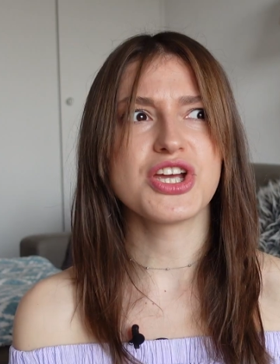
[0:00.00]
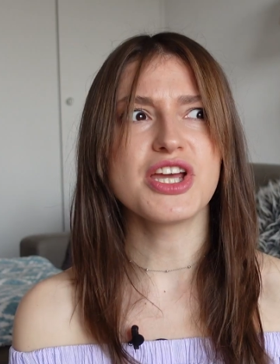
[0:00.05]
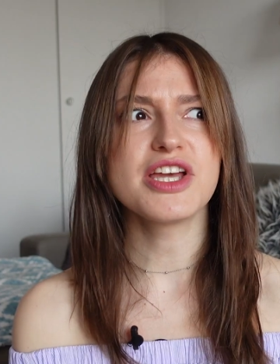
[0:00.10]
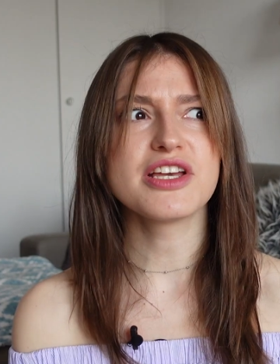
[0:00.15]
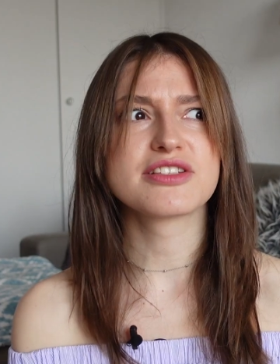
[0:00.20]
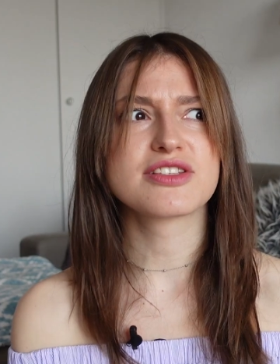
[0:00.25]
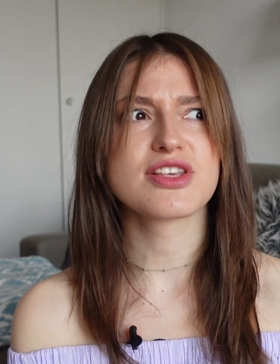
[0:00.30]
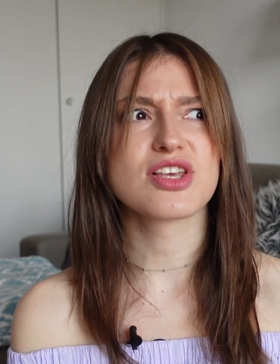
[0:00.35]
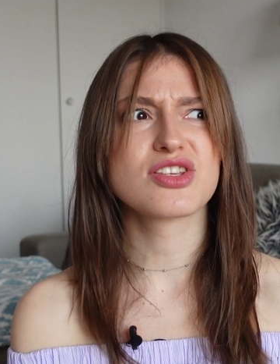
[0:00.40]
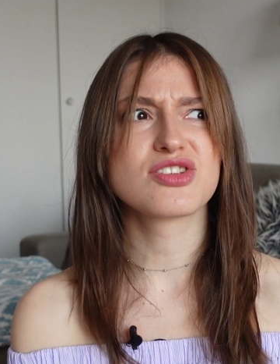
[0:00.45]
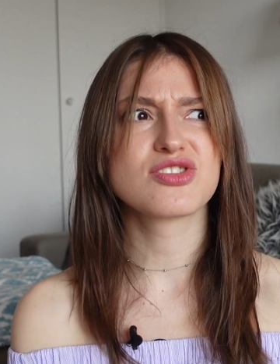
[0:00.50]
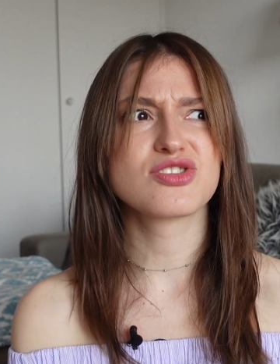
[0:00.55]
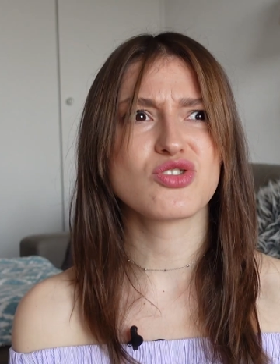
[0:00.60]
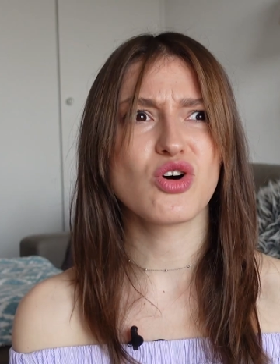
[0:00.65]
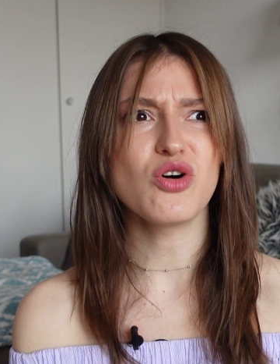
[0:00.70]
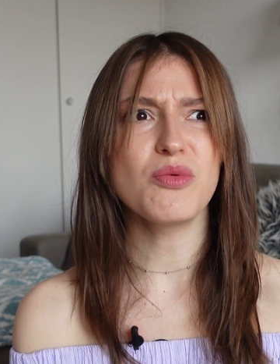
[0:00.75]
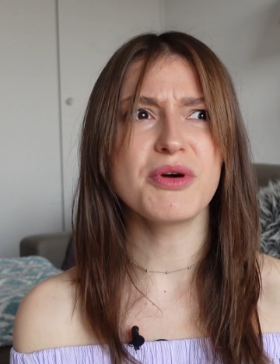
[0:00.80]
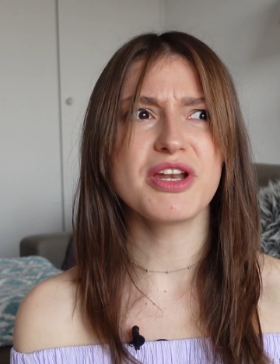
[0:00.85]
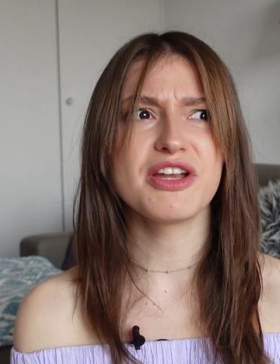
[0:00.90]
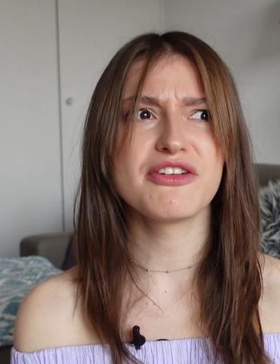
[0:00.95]
Geez,
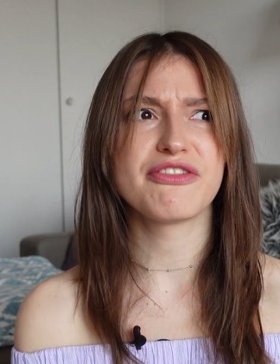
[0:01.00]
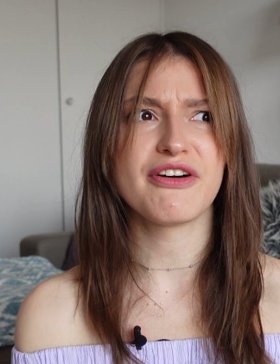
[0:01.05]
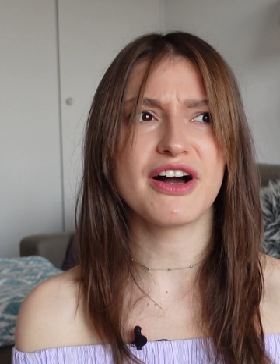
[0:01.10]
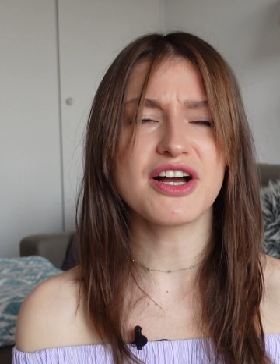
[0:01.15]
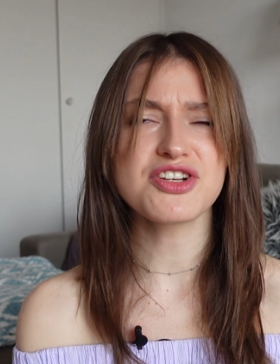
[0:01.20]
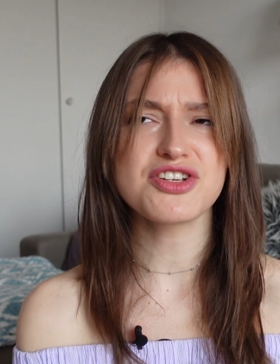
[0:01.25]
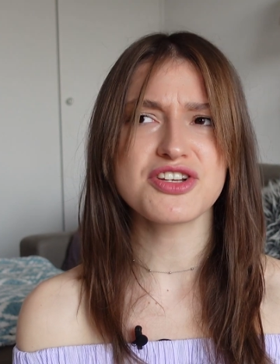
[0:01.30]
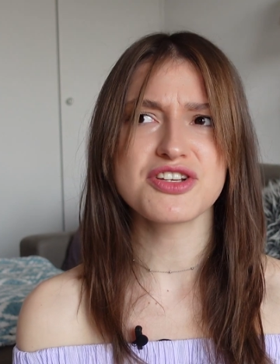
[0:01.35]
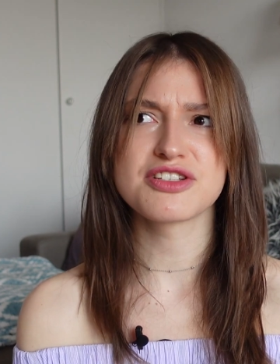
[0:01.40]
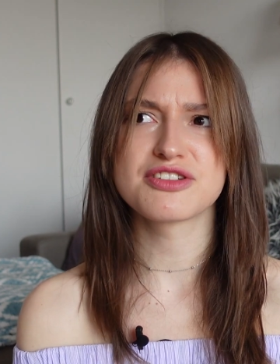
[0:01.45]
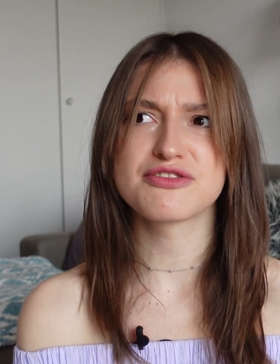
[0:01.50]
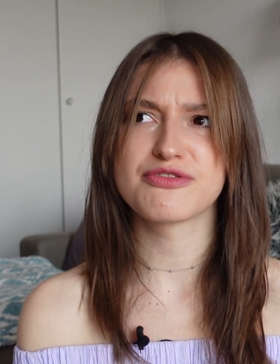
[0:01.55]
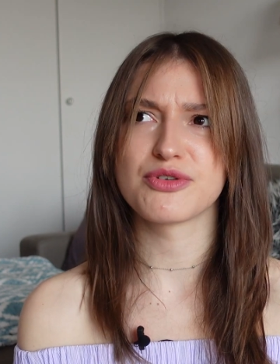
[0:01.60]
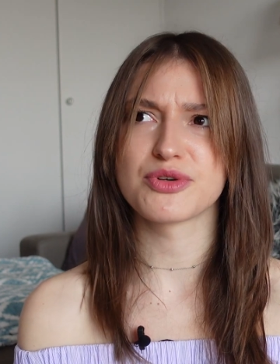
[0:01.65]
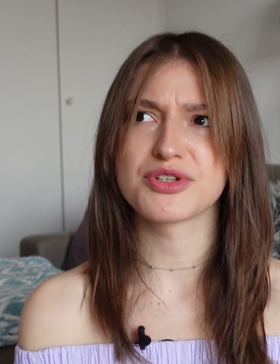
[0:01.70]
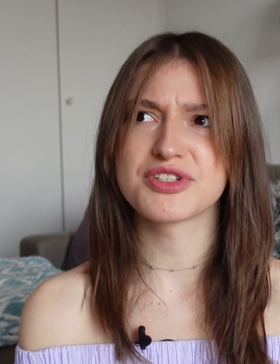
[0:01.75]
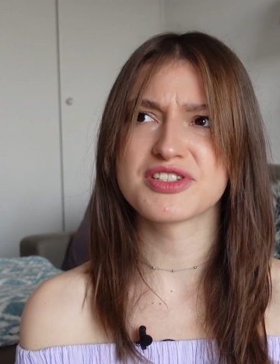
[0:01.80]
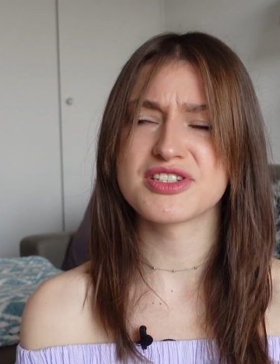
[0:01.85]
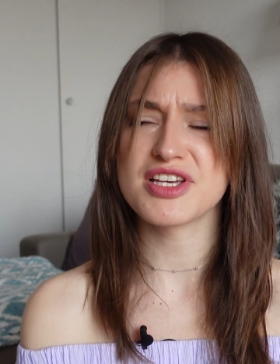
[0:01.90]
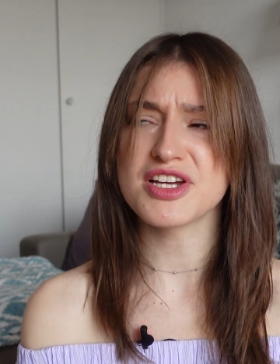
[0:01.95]
so many functions
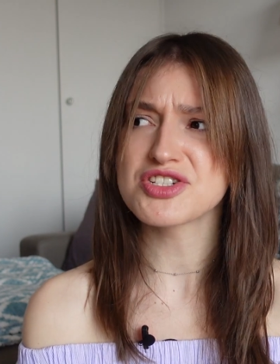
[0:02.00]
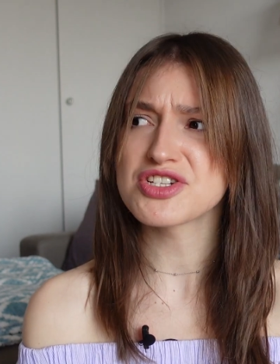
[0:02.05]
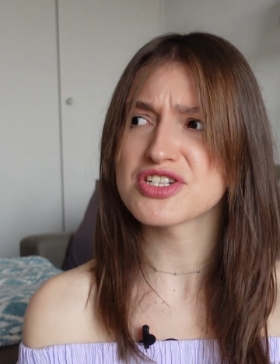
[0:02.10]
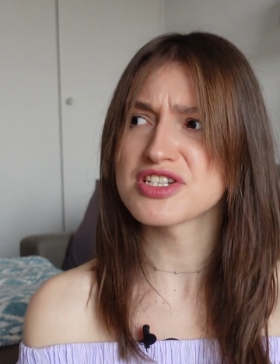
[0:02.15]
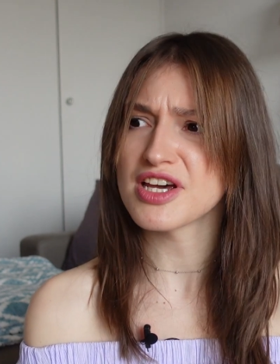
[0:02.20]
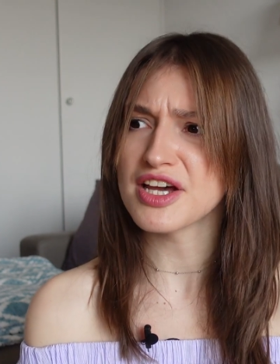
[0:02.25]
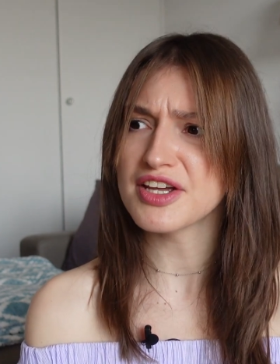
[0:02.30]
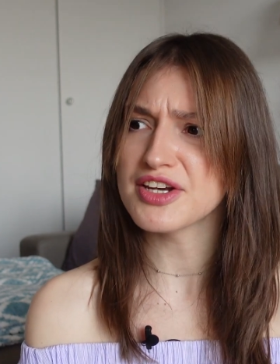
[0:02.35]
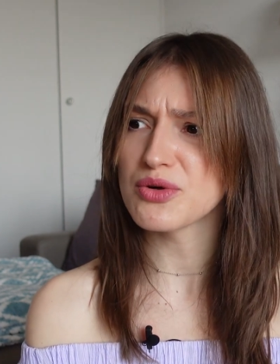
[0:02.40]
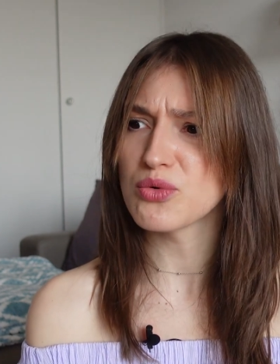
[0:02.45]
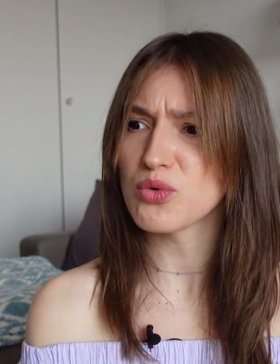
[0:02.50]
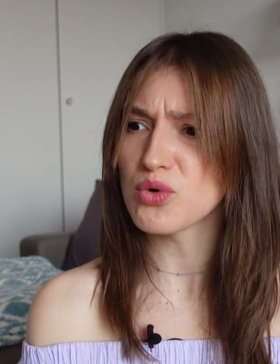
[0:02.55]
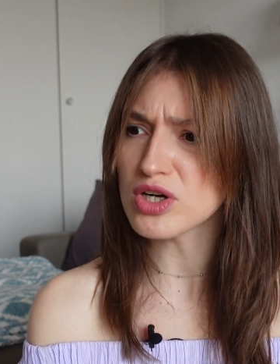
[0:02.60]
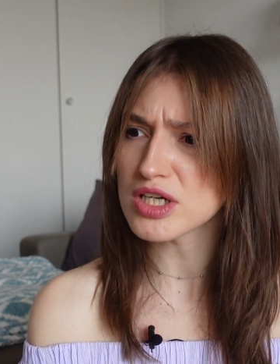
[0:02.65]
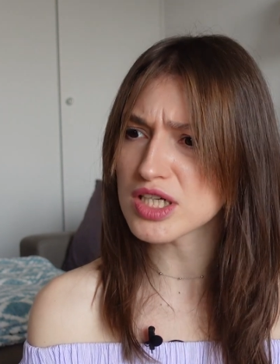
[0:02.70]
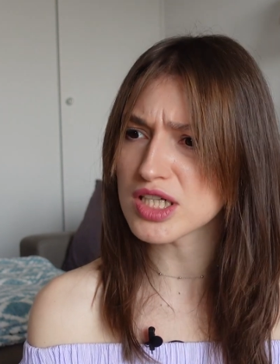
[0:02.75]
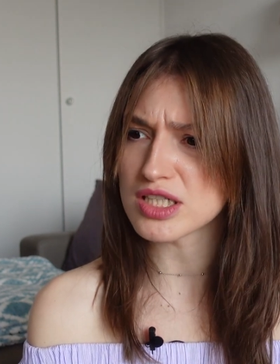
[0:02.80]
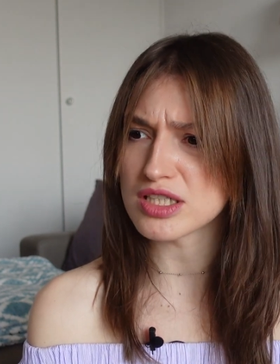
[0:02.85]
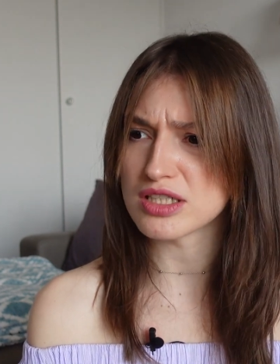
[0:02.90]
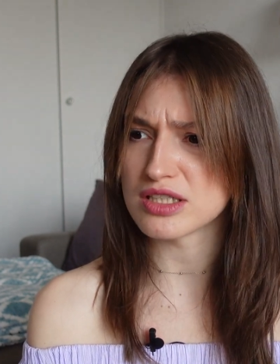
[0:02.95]
for such a tiny
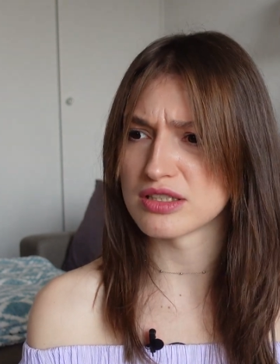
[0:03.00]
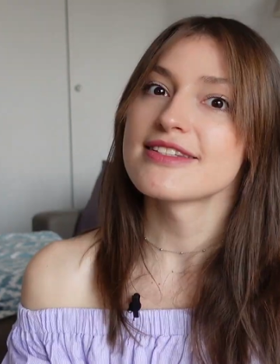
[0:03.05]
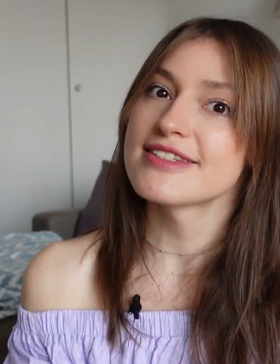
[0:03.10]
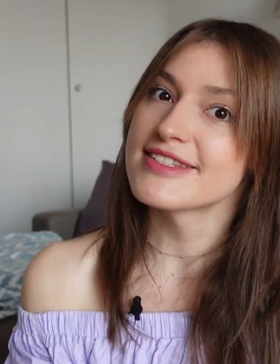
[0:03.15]
organ.